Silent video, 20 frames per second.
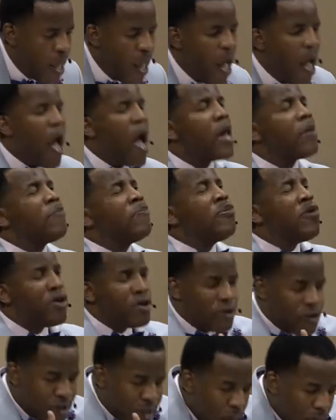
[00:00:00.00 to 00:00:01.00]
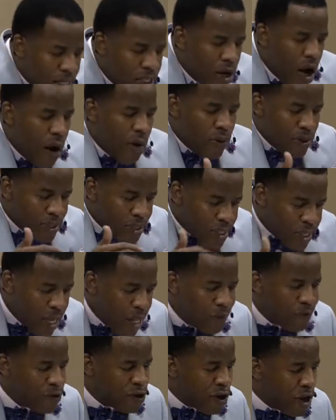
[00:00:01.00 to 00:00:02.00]
and project
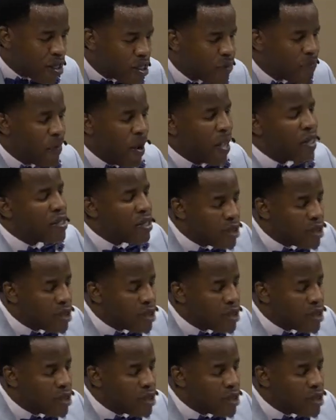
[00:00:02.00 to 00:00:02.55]
ourselves just by the